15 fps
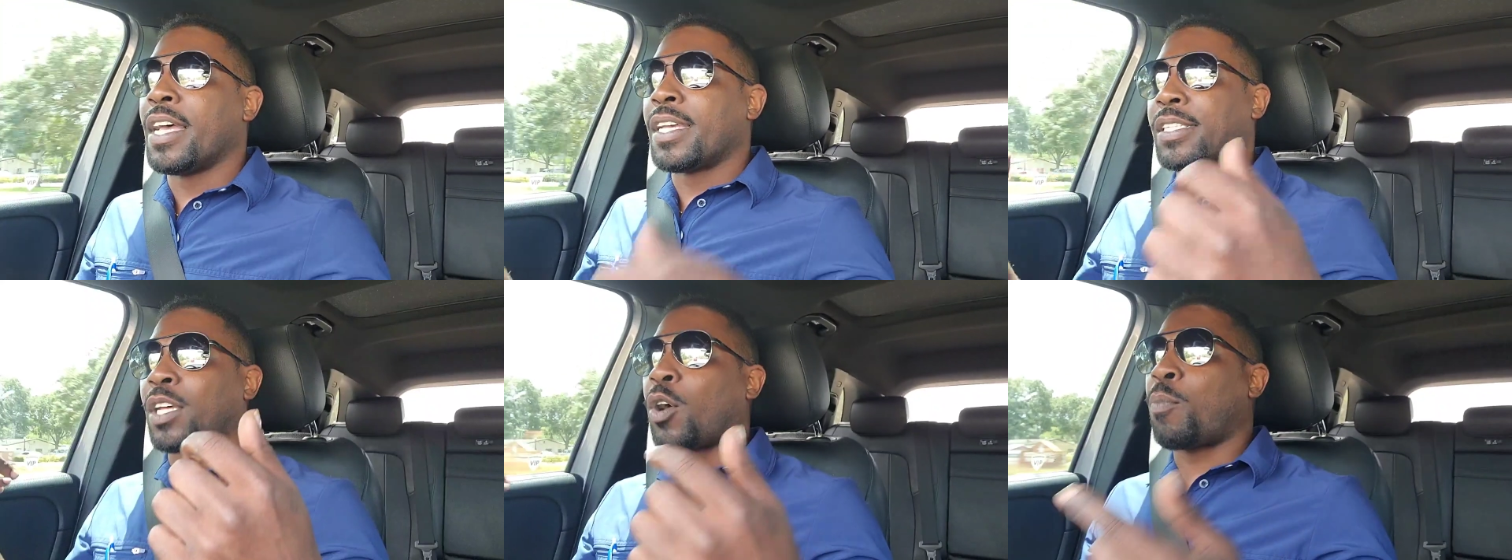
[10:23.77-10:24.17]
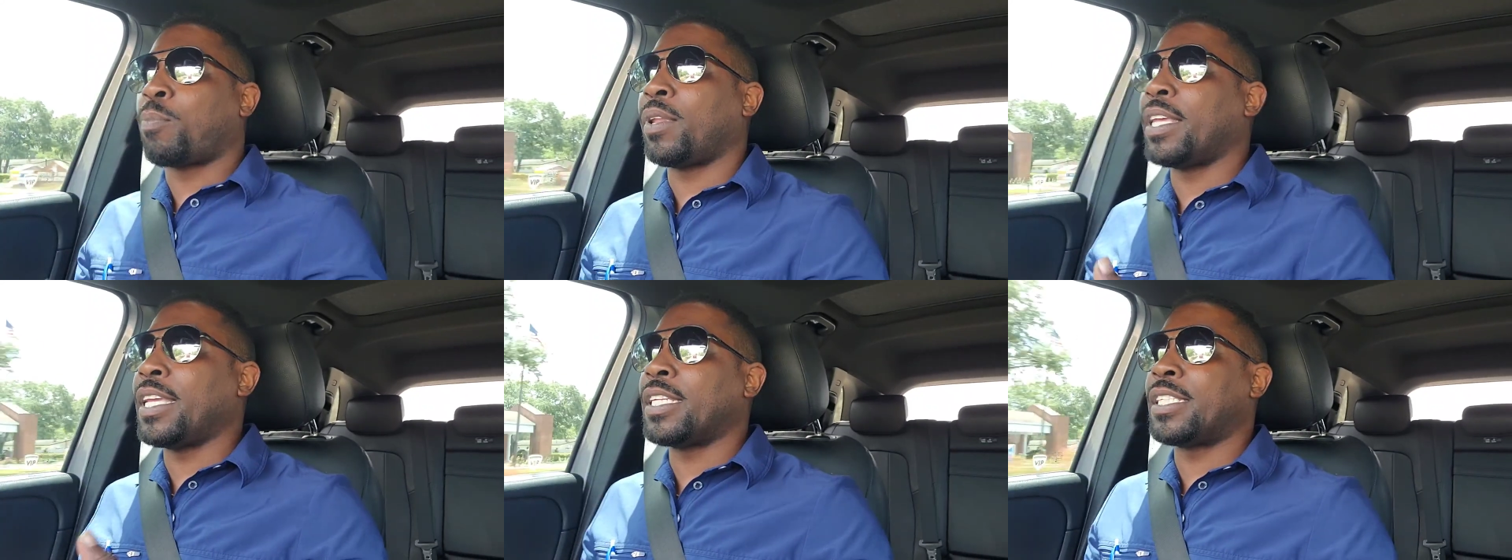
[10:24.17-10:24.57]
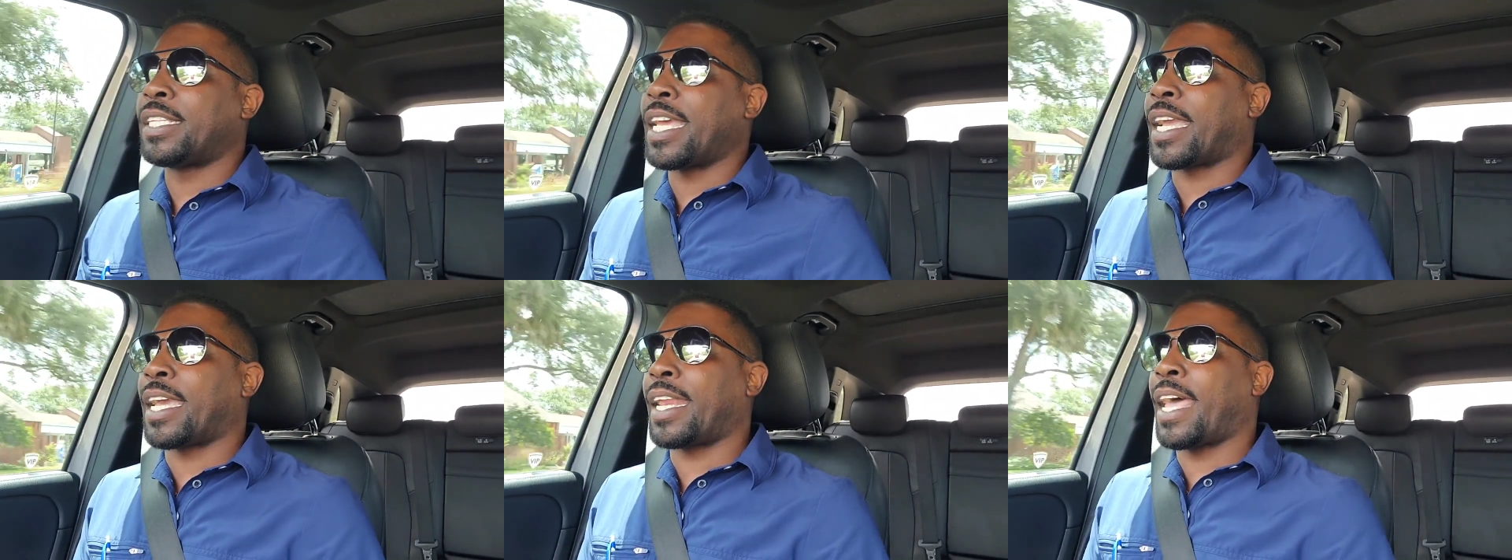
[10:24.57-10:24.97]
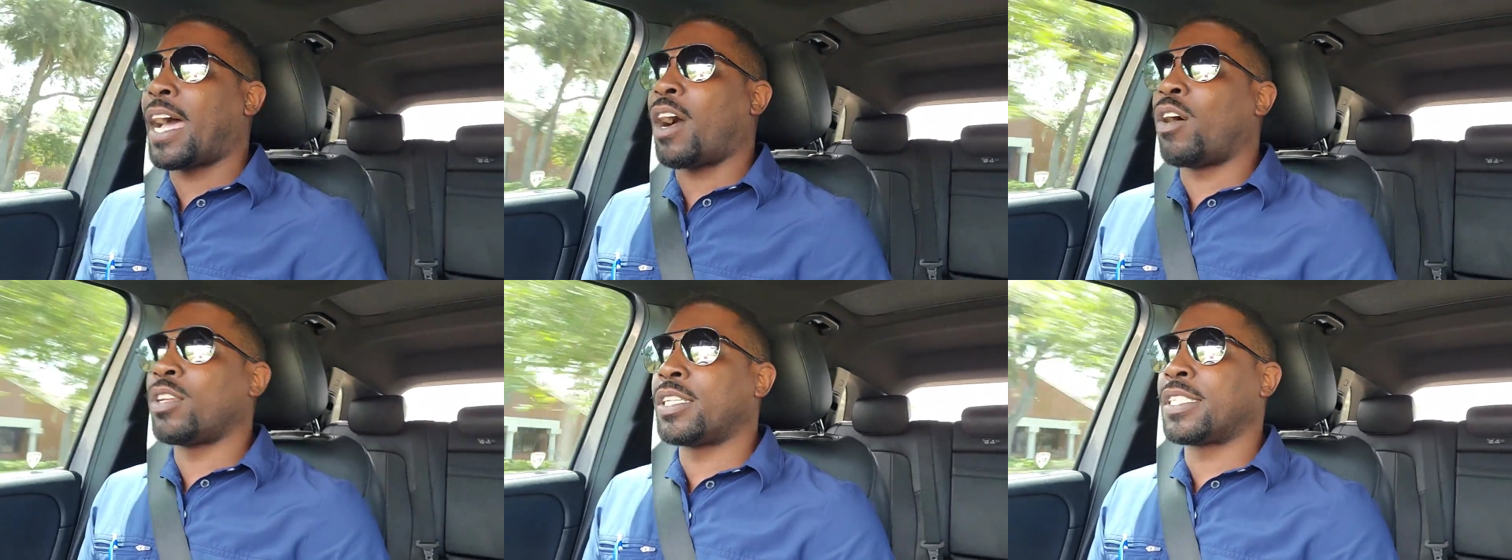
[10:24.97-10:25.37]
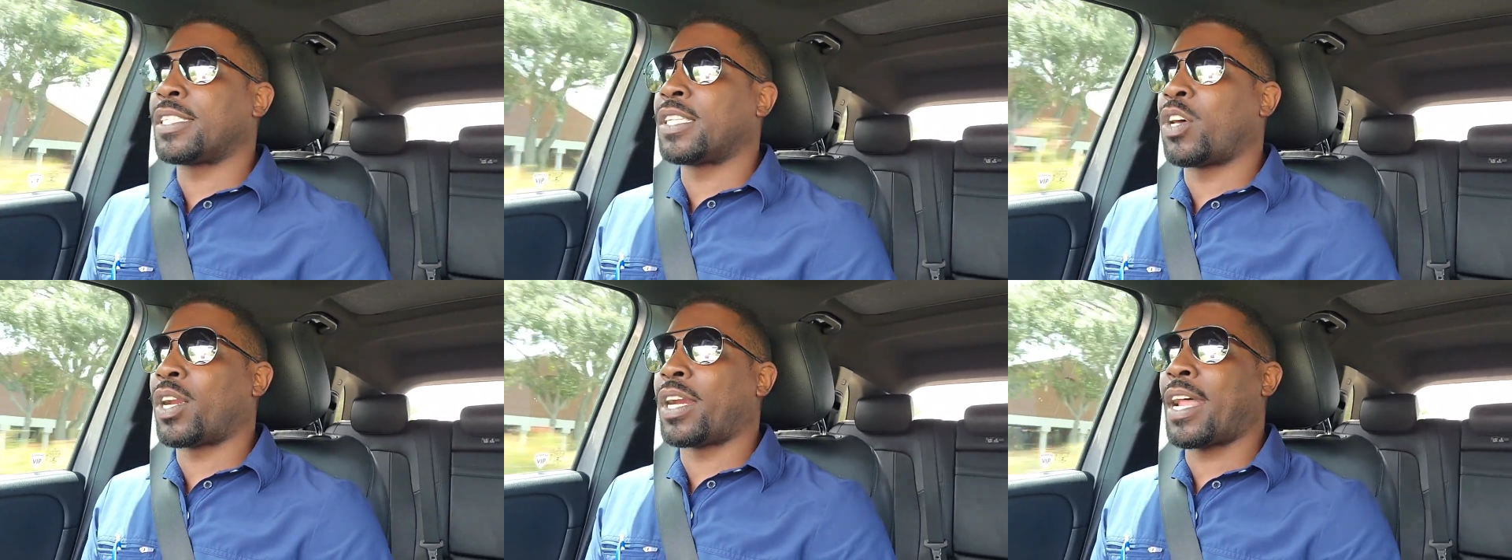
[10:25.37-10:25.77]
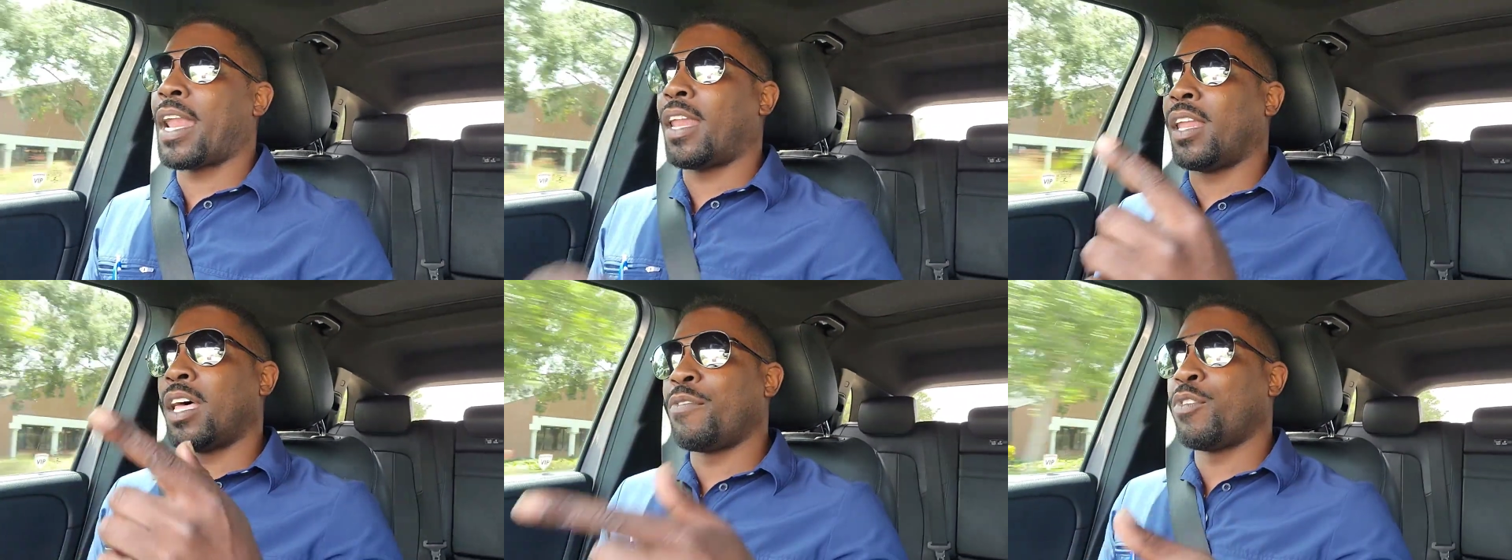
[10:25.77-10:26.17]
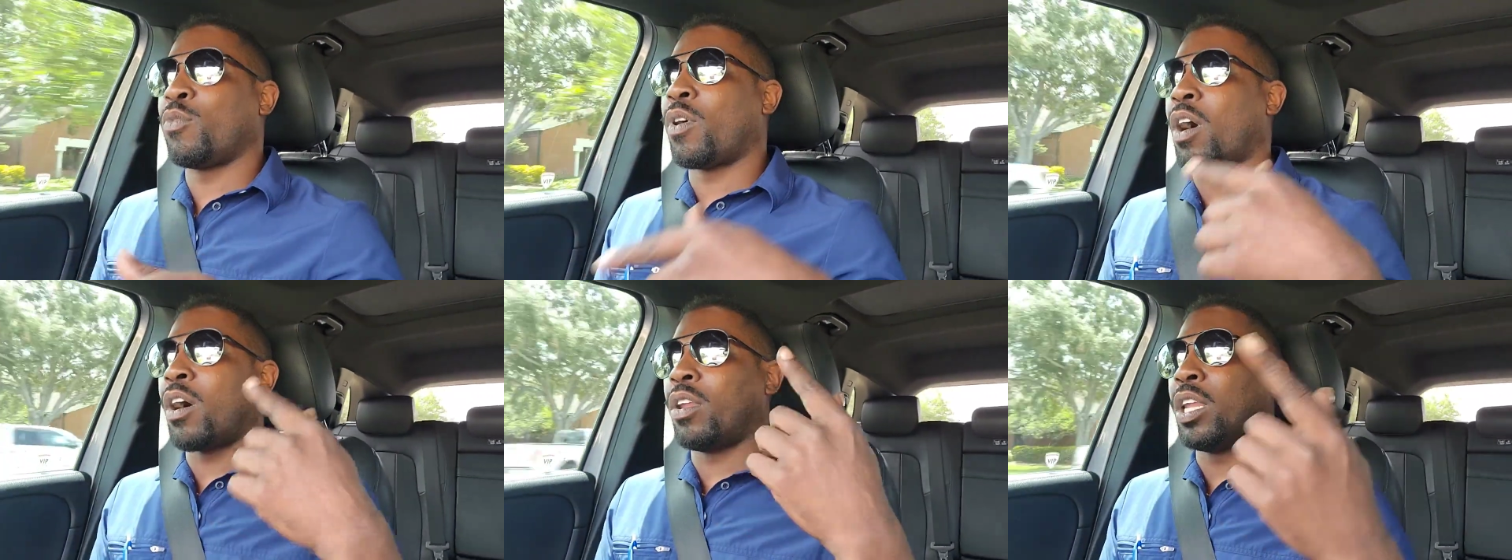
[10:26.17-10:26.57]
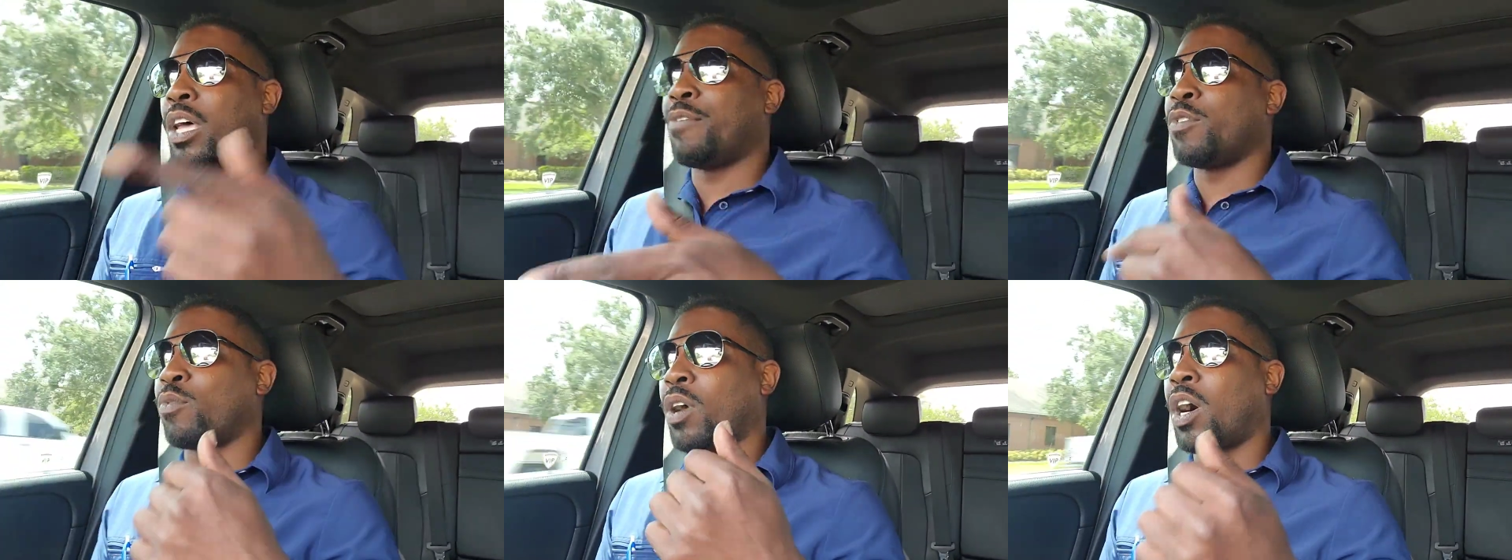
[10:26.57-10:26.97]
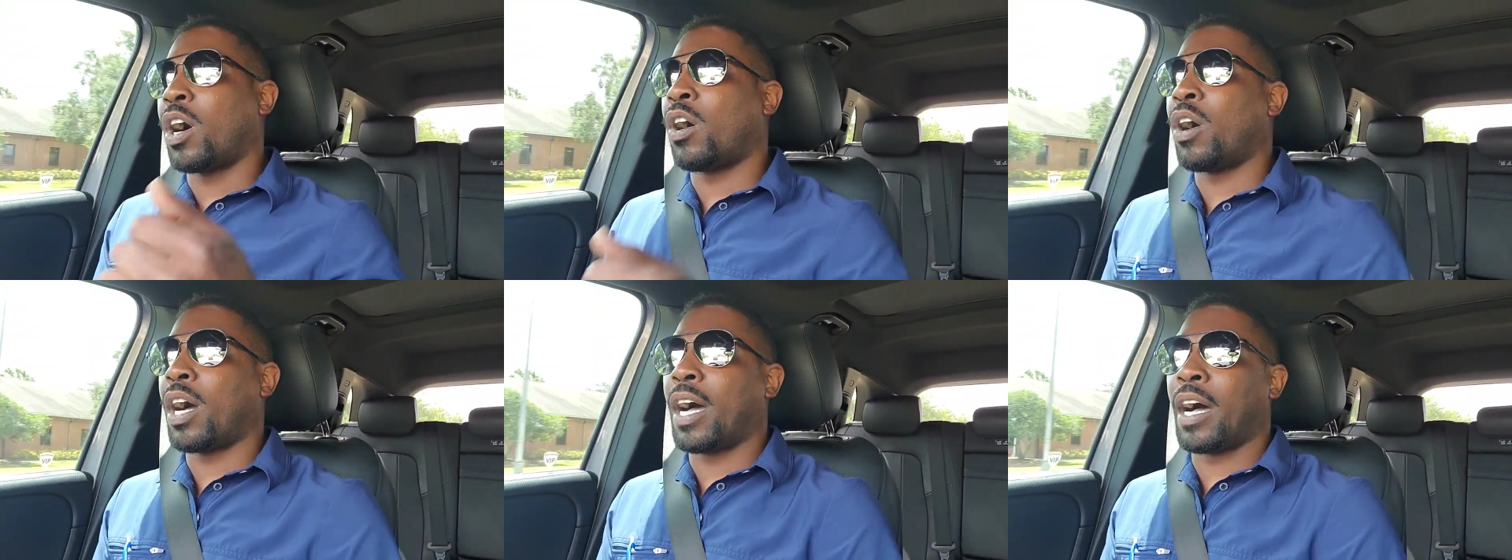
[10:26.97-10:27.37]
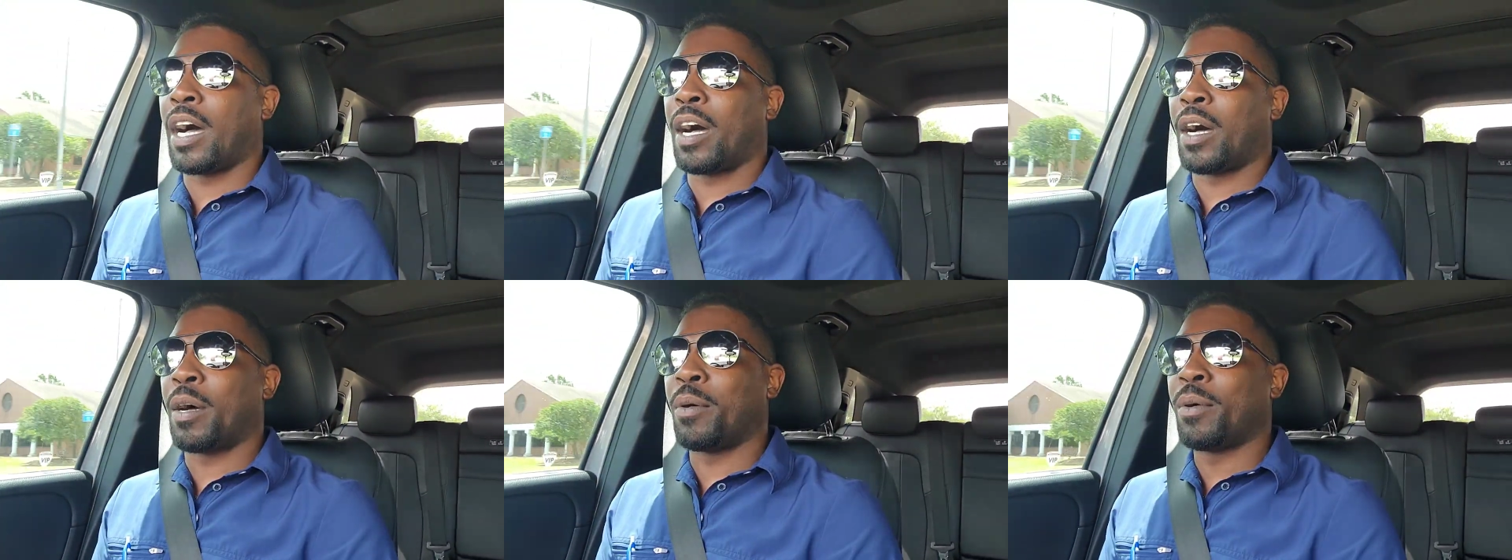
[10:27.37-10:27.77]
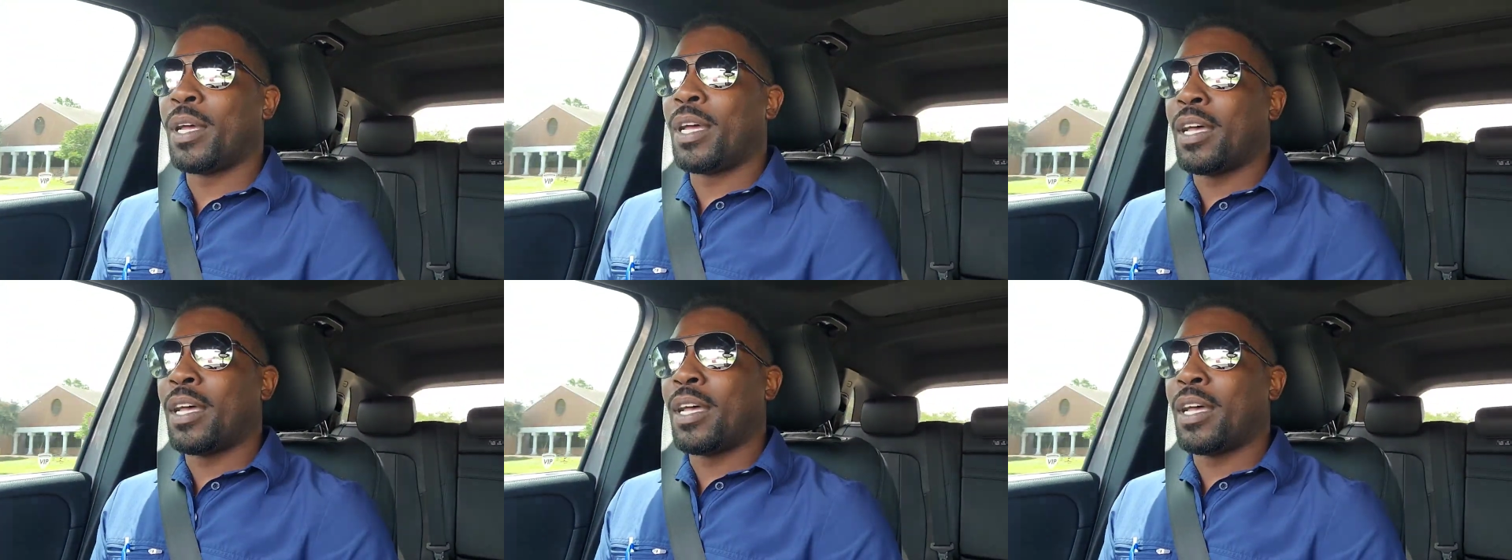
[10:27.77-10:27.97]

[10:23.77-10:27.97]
So please check it out. Just know that I love you all, love you all.